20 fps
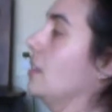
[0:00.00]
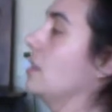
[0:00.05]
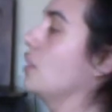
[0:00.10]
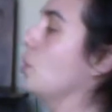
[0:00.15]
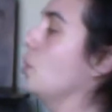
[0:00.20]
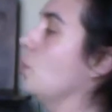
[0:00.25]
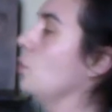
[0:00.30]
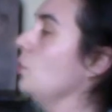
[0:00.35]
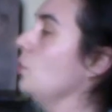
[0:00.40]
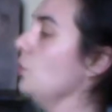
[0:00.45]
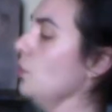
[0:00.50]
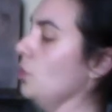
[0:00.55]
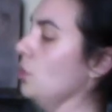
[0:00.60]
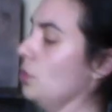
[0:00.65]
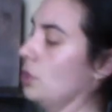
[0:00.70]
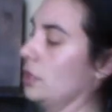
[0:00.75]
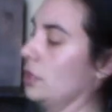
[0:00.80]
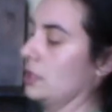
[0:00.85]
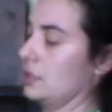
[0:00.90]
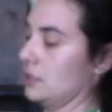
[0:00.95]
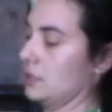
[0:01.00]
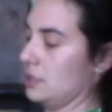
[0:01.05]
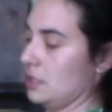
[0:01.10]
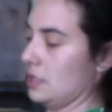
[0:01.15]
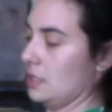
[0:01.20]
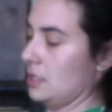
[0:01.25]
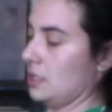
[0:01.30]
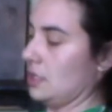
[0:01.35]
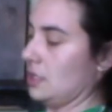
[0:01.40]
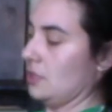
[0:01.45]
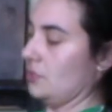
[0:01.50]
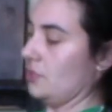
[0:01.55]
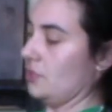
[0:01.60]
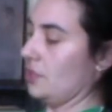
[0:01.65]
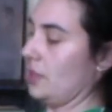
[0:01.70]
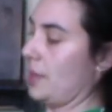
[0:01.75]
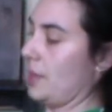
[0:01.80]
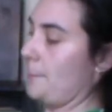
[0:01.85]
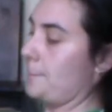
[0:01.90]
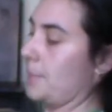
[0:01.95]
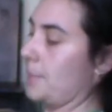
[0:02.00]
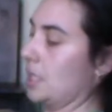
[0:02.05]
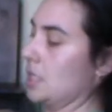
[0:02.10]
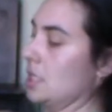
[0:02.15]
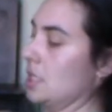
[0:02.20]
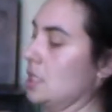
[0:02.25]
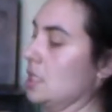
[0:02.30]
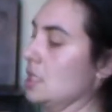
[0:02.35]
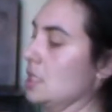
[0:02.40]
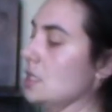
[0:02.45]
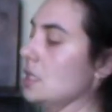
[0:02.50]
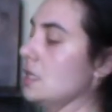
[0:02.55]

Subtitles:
Woo! Feel that burn.